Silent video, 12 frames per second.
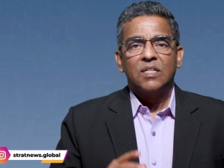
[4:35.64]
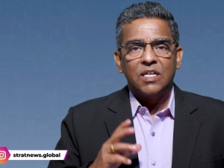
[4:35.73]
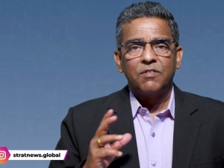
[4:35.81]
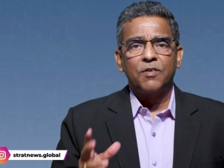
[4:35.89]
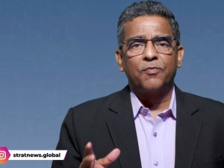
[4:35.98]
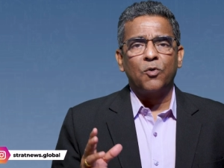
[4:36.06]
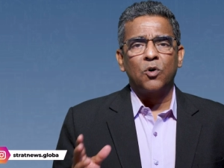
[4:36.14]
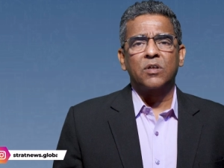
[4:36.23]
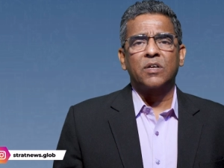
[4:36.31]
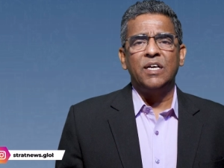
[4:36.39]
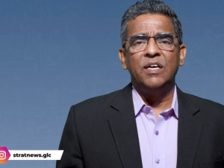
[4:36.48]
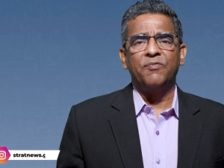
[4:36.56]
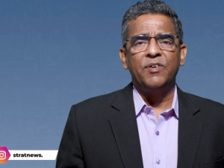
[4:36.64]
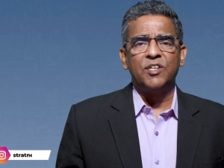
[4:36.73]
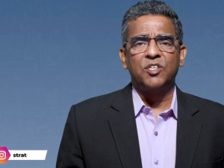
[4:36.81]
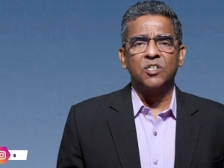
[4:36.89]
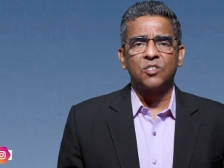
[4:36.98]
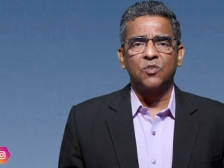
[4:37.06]
There were four key
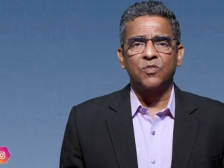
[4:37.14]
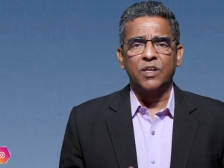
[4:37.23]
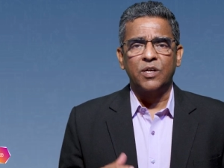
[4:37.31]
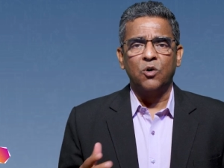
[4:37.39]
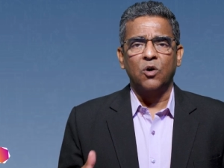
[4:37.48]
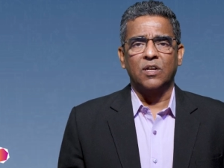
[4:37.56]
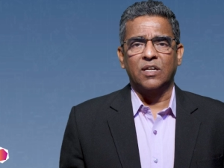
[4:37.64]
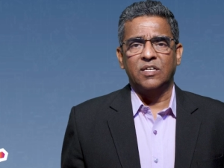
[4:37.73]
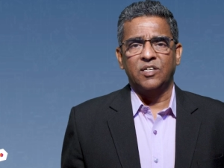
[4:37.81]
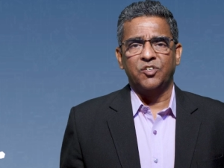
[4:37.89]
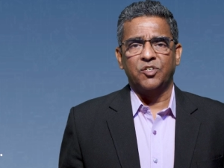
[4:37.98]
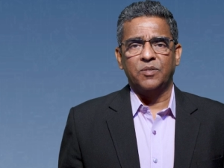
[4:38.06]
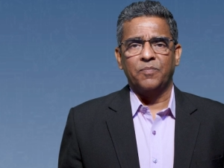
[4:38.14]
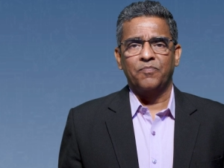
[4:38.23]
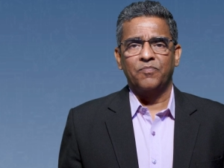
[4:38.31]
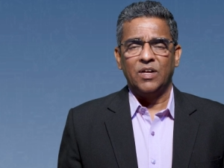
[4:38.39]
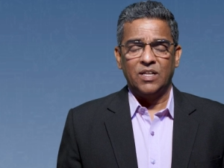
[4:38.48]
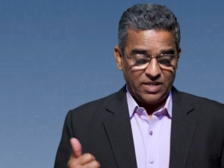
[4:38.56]
features of the reorganization,
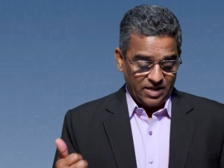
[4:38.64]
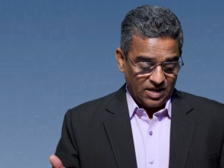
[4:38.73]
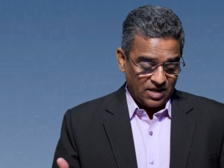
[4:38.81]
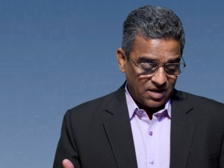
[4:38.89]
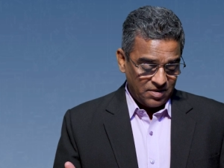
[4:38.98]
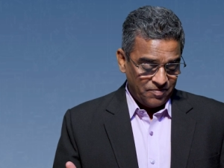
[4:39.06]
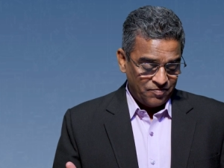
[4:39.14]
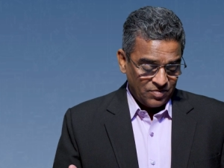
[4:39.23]
and they are